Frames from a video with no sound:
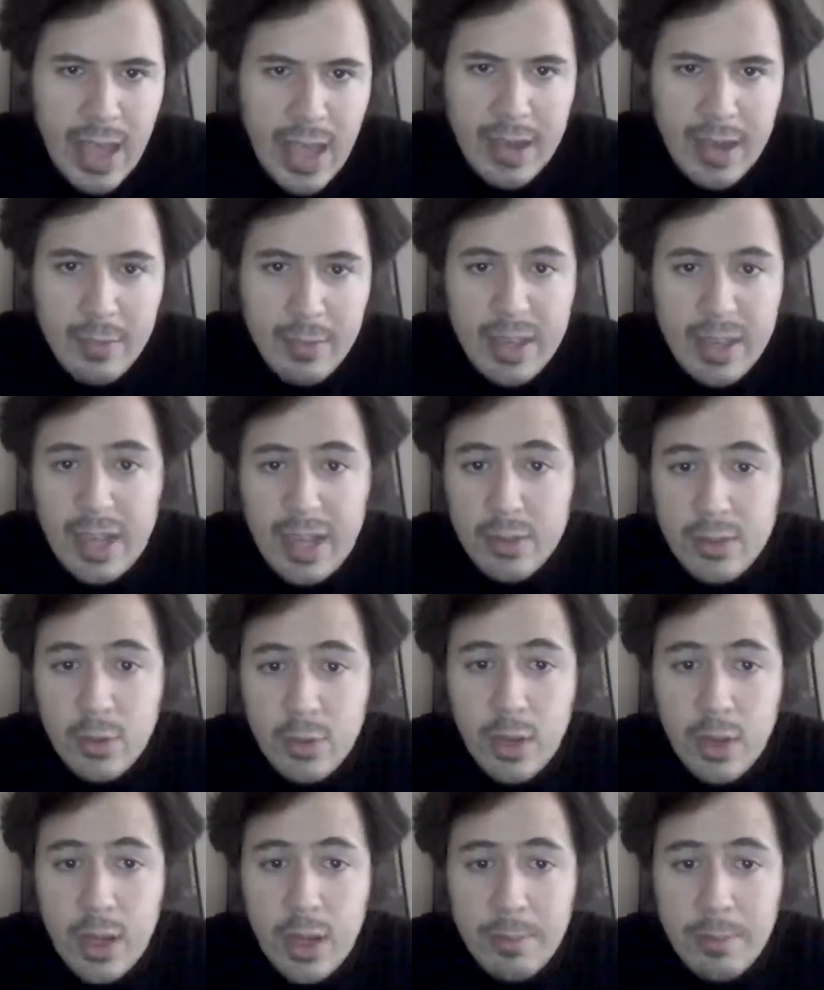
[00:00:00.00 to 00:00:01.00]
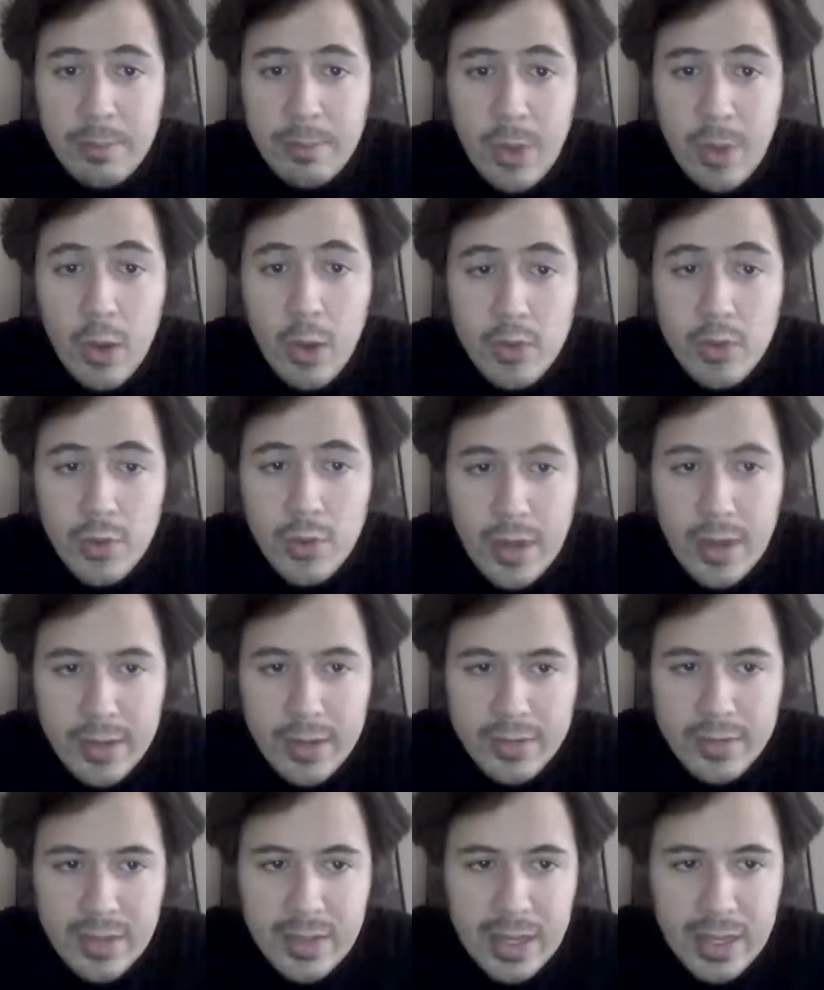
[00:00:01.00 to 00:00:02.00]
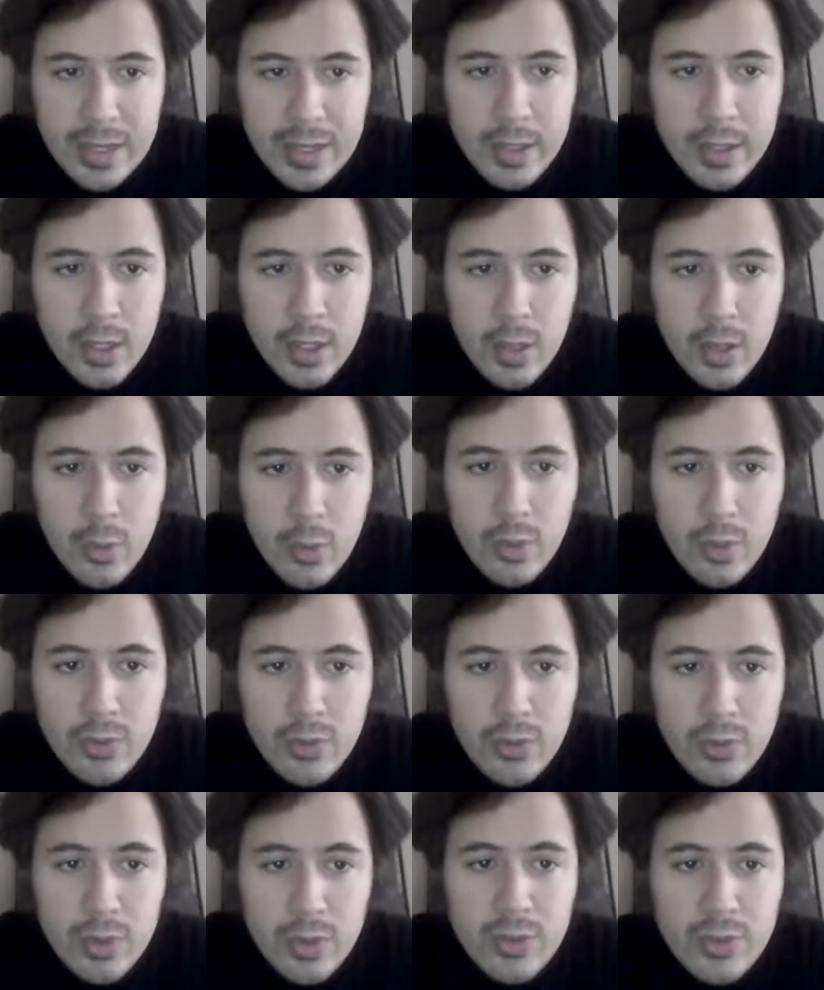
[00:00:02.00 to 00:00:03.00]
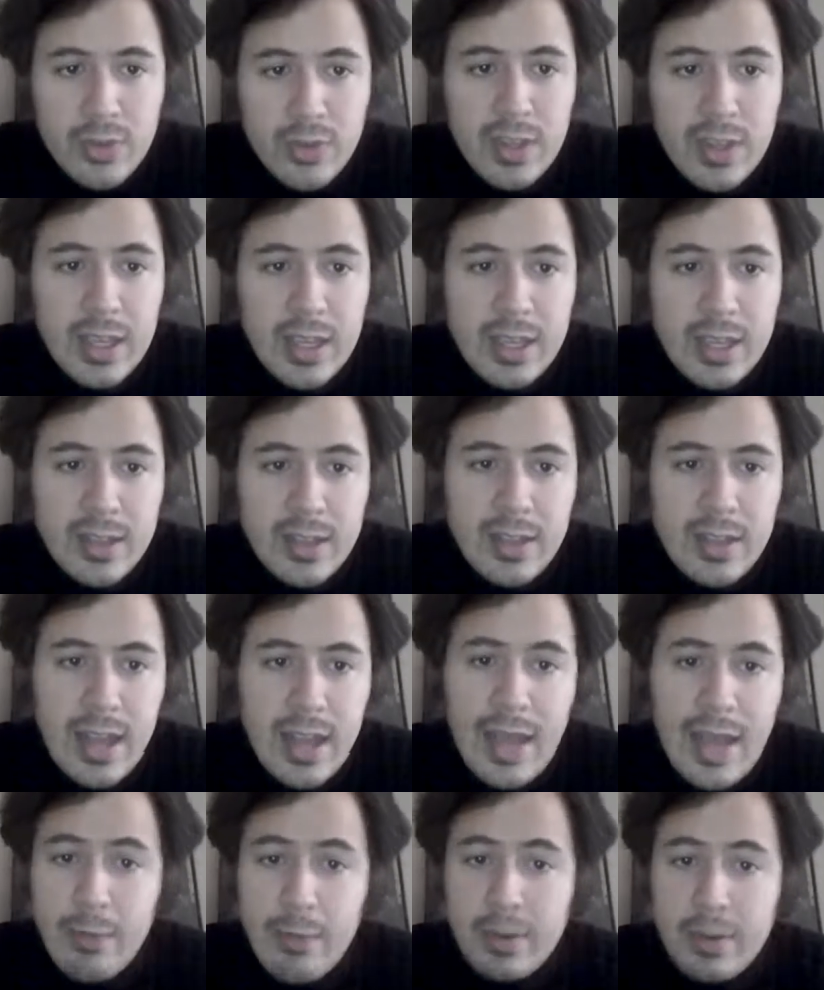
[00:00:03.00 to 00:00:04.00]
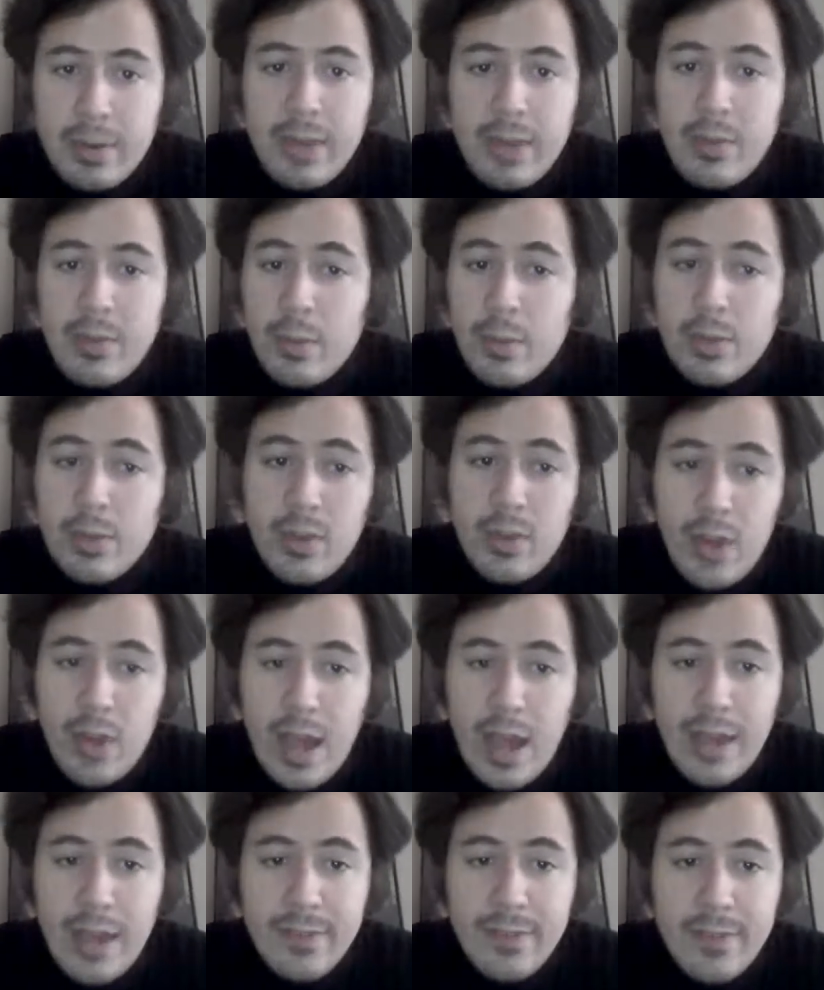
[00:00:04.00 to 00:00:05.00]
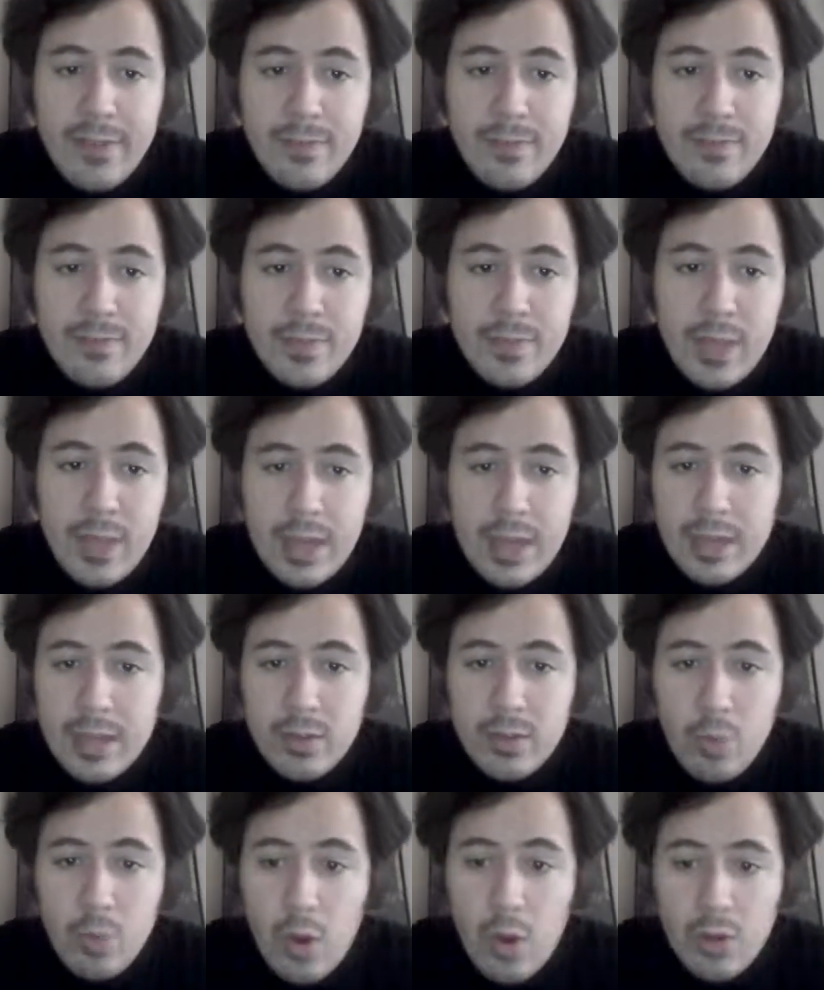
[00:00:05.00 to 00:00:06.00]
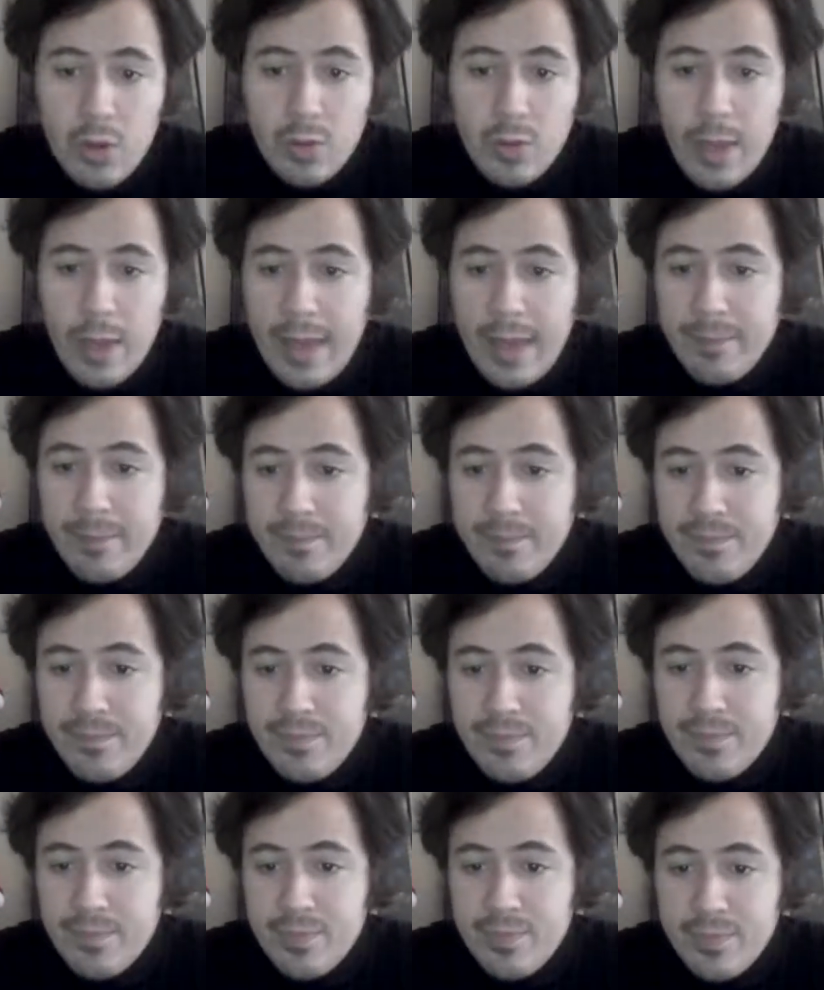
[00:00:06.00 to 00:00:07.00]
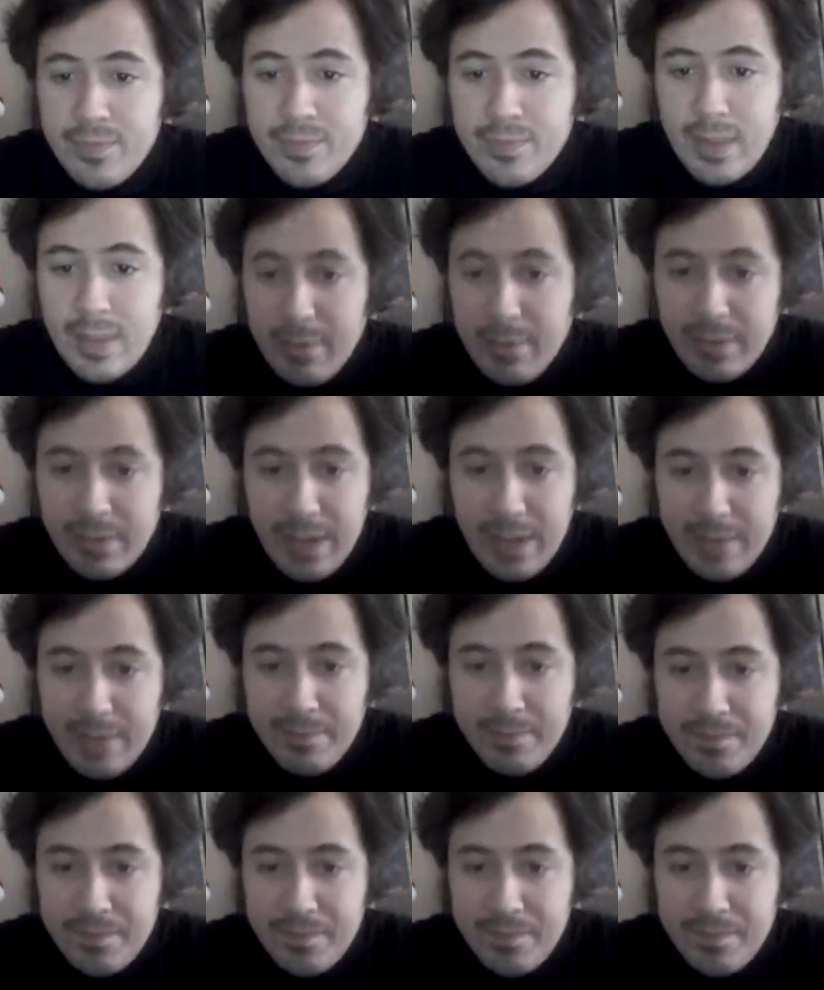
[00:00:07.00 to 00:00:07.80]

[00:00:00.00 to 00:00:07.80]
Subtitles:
And then we cut to a post-credit scene, which was seeing that Edward Niven was alive, and he just walks away. That was it.